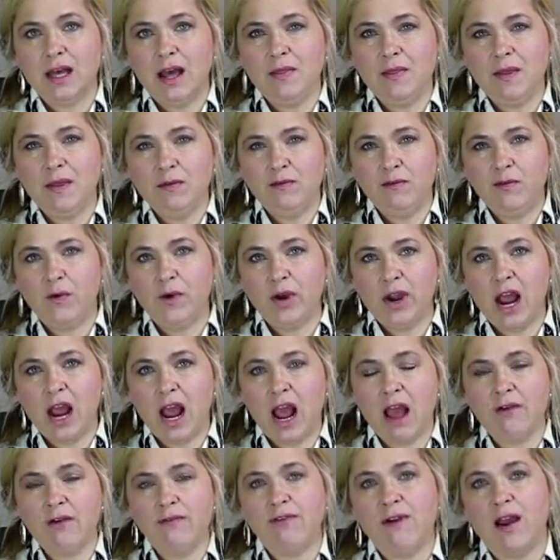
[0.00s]
and then
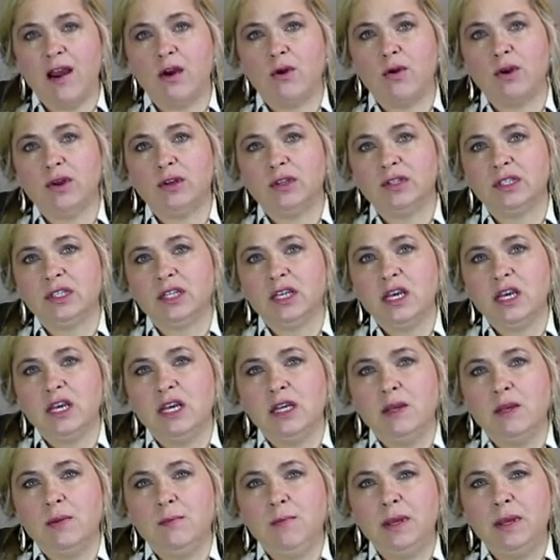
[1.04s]
4.5 hours?
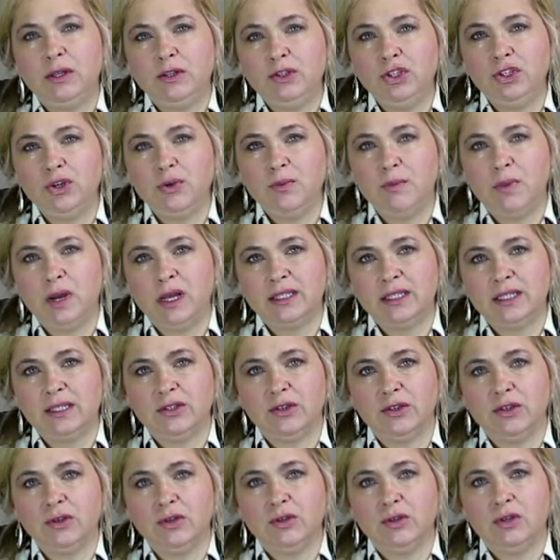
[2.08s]
Build your
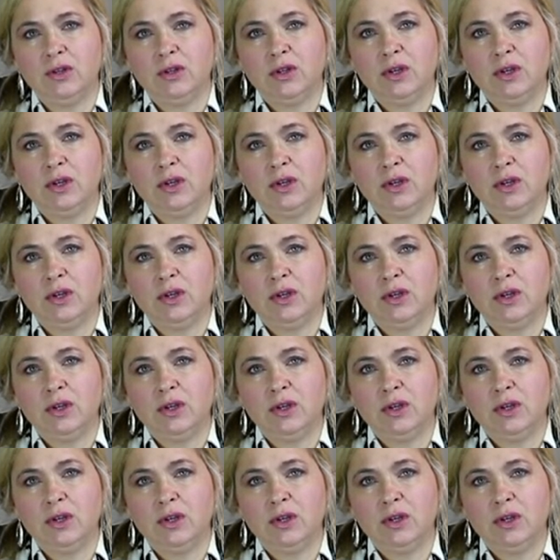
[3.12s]
muscle.